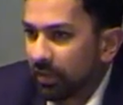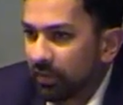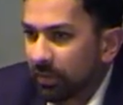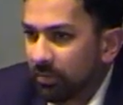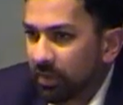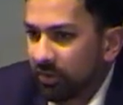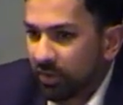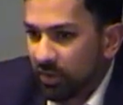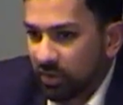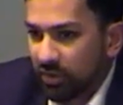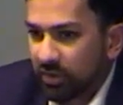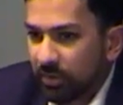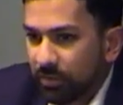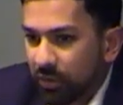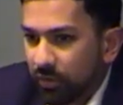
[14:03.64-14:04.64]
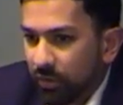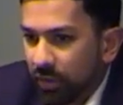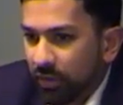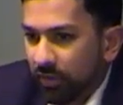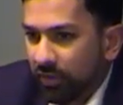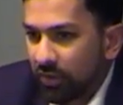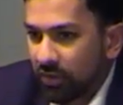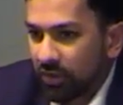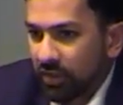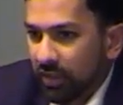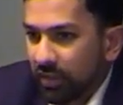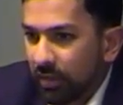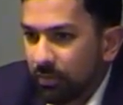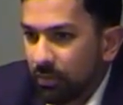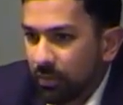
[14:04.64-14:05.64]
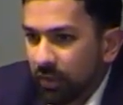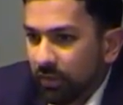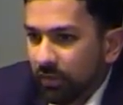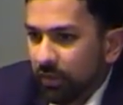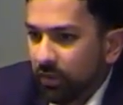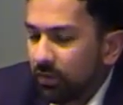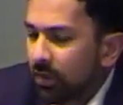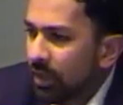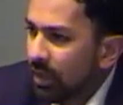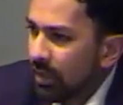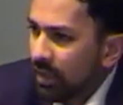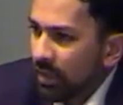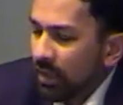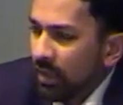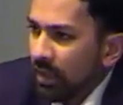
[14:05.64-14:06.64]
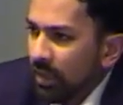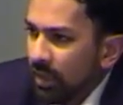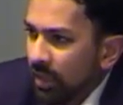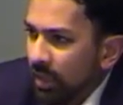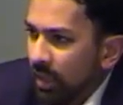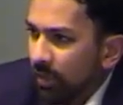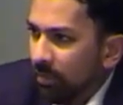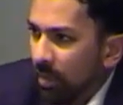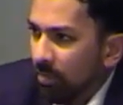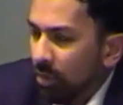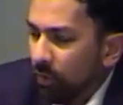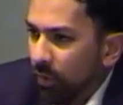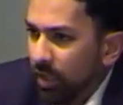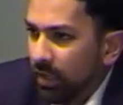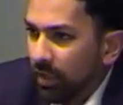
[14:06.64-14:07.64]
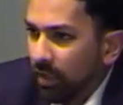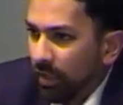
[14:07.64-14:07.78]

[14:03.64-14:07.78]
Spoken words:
some decisions, some career decisions at that point. So I remember waking